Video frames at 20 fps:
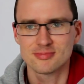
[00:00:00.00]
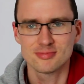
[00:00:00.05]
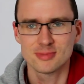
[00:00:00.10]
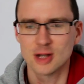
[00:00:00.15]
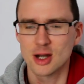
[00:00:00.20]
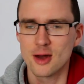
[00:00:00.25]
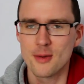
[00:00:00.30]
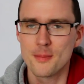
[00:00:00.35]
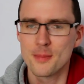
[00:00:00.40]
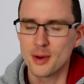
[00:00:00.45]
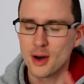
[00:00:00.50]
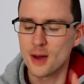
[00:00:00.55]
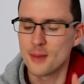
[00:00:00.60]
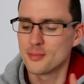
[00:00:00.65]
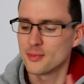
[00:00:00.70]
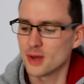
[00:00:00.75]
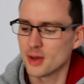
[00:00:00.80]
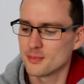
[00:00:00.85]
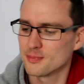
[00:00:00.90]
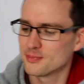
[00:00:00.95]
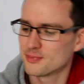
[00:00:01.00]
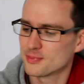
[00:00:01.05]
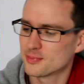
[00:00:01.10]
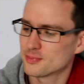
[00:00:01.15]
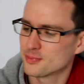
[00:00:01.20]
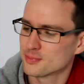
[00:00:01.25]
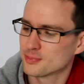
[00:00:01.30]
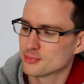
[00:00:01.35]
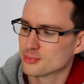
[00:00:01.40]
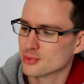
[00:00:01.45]
you know, but I'm
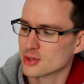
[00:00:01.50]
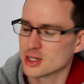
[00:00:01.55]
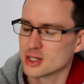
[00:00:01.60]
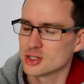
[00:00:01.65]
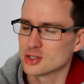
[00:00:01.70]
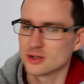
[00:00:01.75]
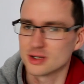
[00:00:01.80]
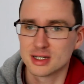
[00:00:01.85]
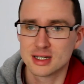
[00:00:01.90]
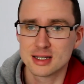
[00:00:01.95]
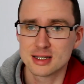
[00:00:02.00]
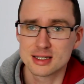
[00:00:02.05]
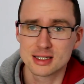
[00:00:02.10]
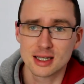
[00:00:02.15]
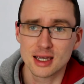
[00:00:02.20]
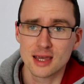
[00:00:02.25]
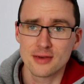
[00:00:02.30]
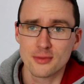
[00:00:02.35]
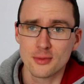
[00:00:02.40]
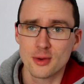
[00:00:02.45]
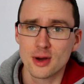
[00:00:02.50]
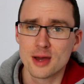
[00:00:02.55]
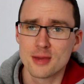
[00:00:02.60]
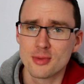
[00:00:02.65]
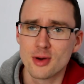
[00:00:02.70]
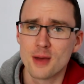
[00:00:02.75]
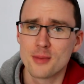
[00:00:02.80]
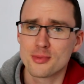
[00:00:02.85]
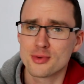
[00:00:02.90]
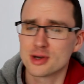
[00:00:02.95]
pretty sure, he didn't say either way,
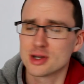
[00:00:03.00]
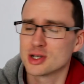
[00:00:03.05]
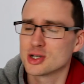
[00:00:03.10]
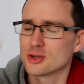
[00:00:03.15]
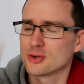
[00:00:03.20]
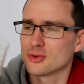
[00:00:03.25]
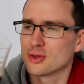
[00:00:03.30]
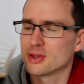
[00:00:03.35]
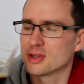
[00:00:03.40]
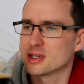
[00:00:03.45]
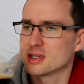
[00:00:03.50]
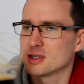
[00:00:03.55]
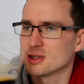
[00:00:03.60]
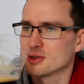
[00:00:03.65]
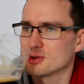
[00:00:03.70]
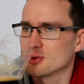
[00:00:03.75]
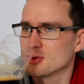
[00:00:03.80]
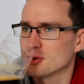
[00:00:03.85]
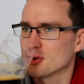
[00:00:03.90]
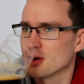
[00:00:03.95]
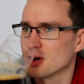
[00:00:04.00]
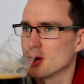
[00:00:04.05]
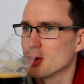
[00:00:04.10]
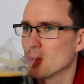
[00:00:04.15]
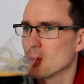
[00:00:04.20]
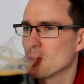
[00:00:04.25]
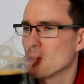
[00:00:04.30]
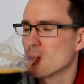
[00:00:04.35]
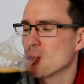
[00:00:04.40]
but I'm pretty sure that this is an all grain.